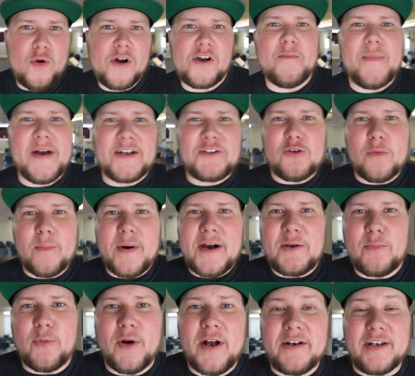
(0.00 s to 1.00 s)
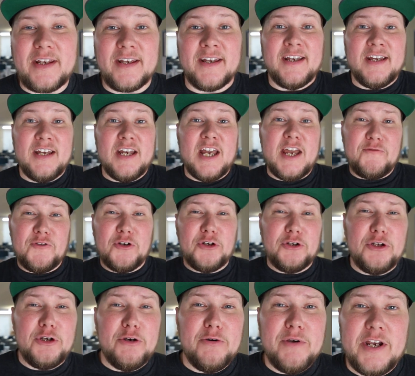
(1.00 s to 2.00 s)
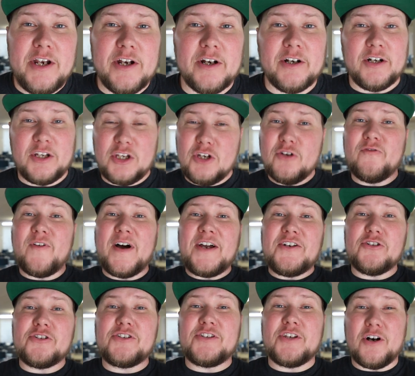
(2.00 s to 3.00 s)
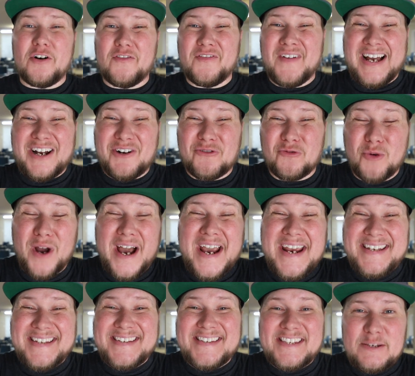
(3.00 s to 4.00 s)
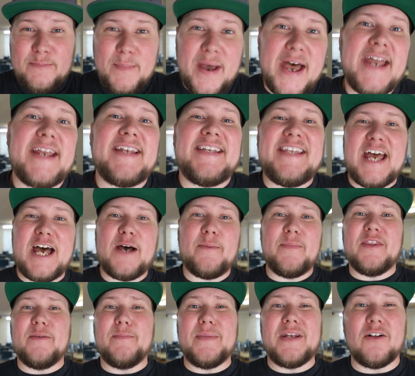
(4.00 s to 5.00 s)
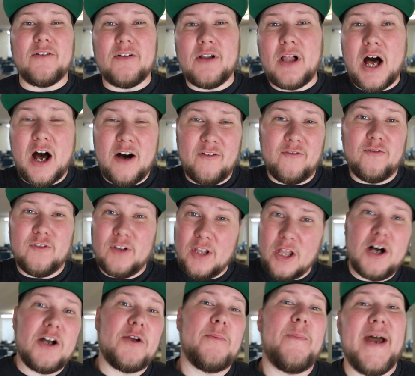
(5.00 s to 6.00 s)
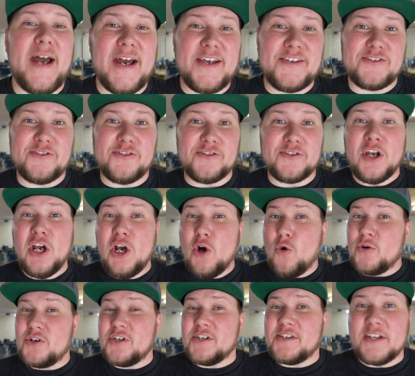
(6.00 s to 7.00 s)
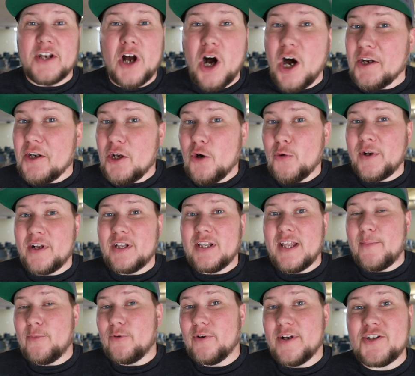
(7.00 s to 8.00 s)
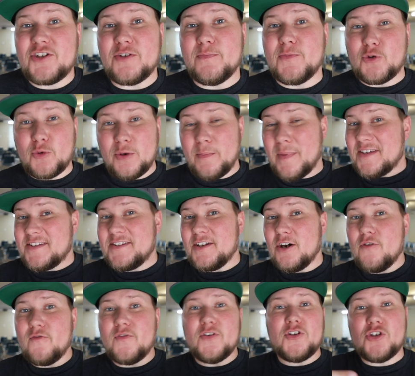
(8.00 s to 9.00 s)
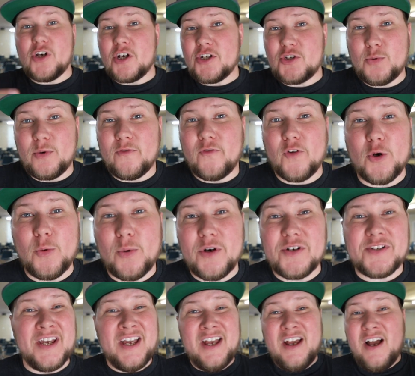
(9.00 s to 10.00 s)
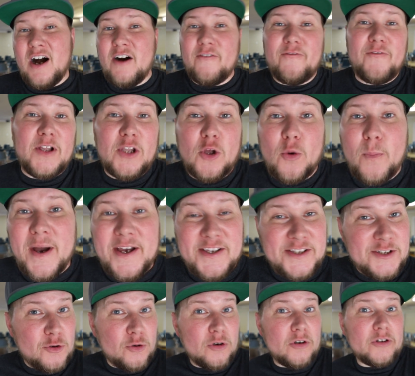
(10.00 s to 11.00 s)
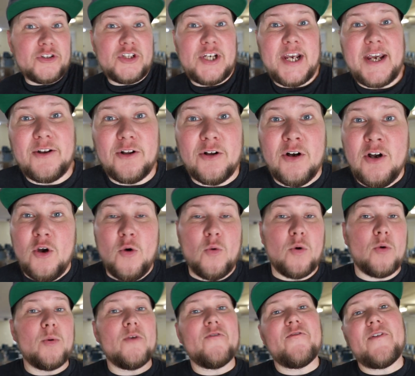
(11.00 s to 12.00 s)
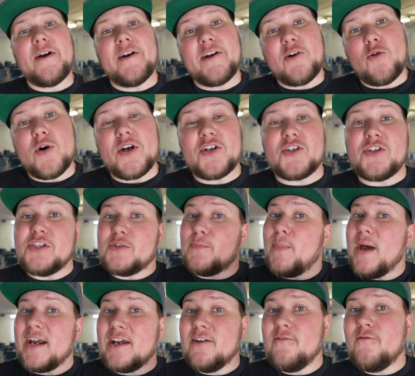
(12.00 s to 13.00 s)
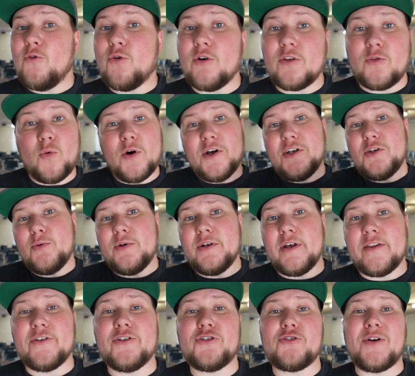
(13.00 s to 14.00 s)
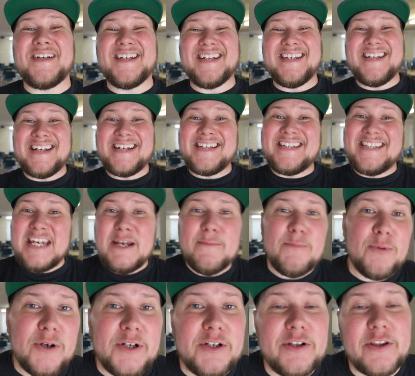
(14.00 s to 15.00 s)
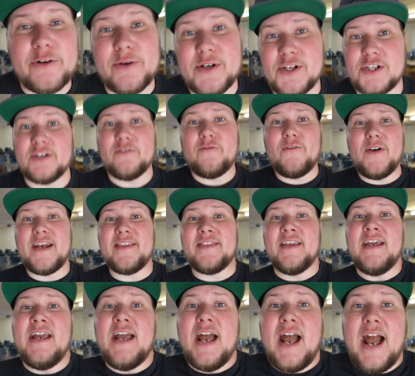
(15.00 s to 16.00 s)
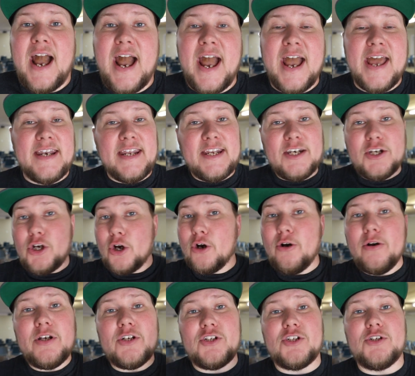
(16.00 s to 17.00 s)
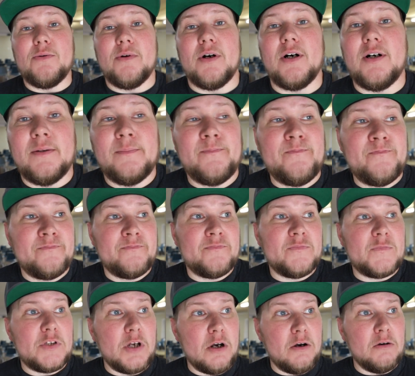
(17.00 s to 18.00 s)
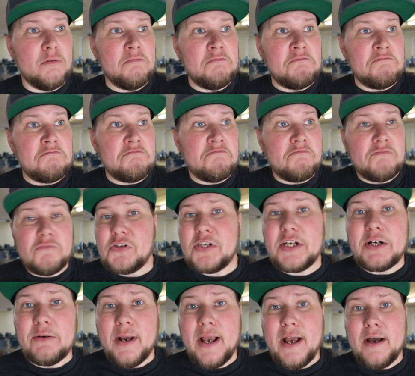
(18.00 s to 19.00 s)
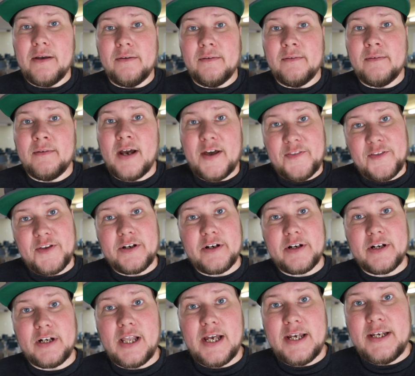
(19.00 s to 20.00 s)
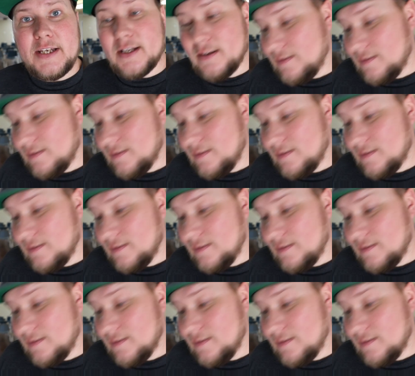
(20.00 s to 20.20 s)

and welcome back to A Bite of Brownie. If you're new here, you find yourself right smack dab in the middle of Vlog Pastors, which is an ongoing collaboration between myself and Joshua Verwers, a fellow pastoral channel, where we're firing questions back and forth, one to another, trying to dig deeper into the Christian faith and encourage you all. So, stick around. I think you're gonna like